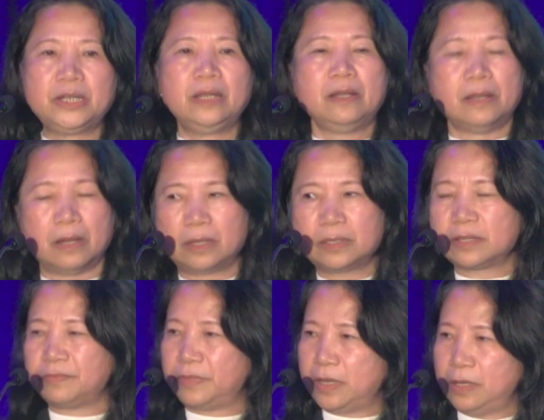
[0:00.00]
lots
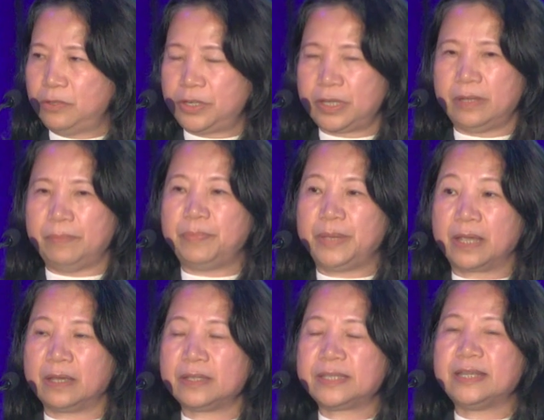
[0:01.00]
of nutrient,
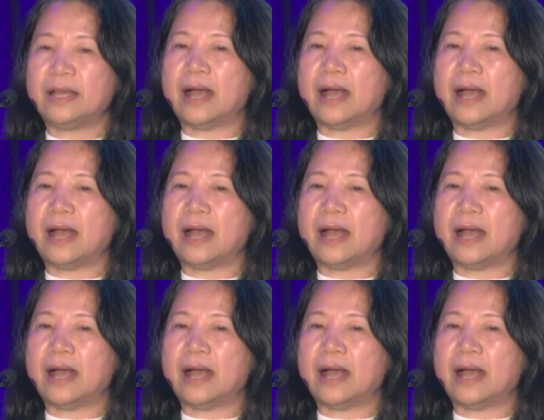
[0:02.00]
because they are